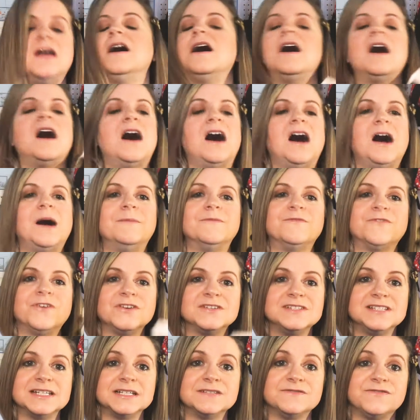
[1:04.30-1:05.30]
Um,
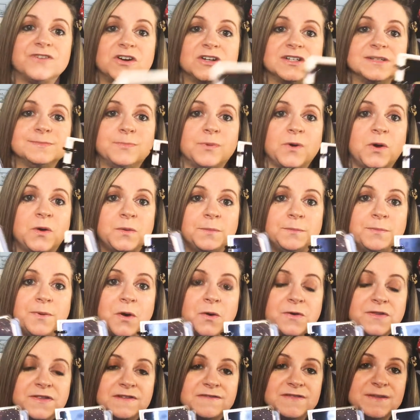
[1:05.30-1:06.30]
first things first, both
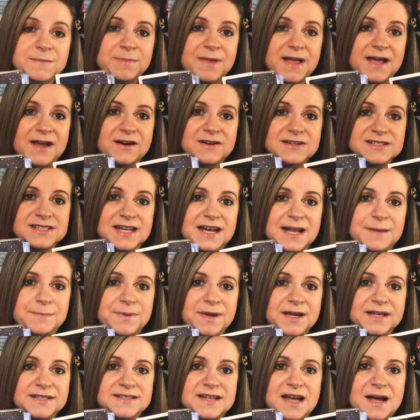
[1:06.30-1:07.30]
of the planners that I
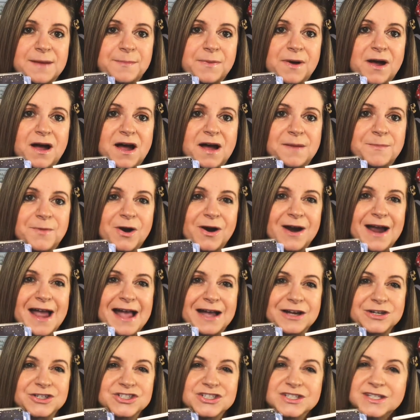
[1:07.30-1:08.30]
picked up um, are
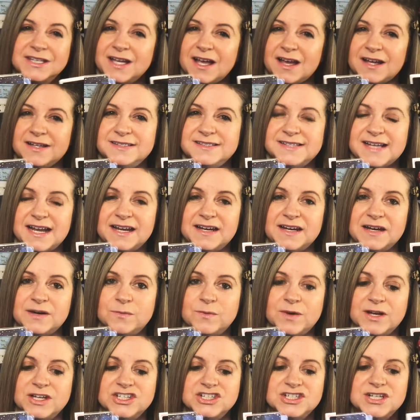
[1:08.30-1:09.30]
actually undated,
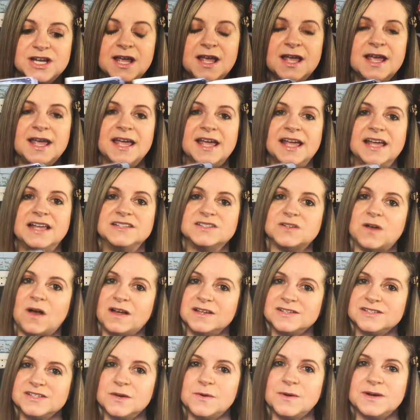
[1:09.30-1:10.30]
which is
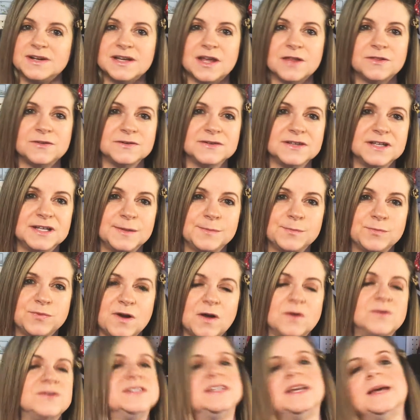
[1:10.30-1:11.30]
also another little
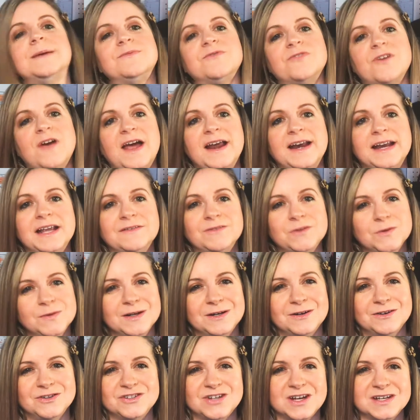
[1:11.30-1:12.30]
pro tip for any of you that
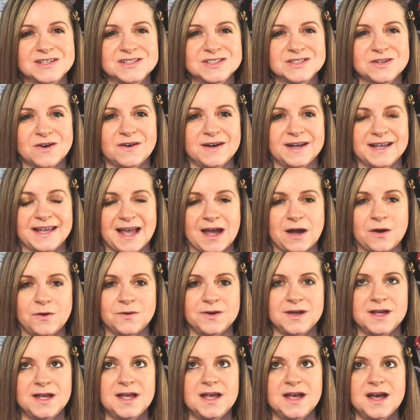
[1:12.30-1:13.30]
are just starting out.
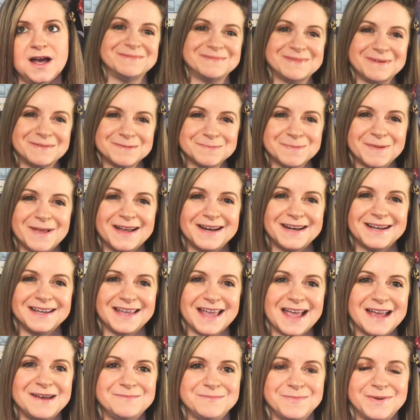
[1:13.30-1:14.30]
Planner planning
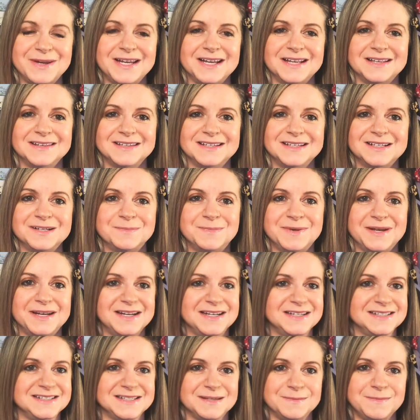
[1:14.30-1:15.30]
can be a little bit
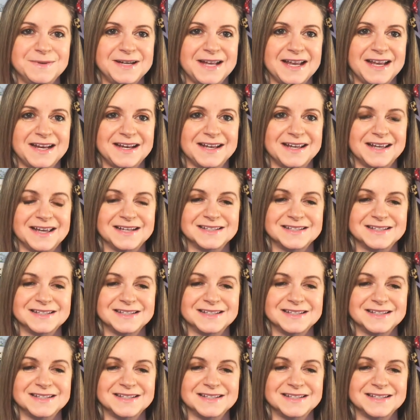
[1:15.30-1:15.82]
intimidating.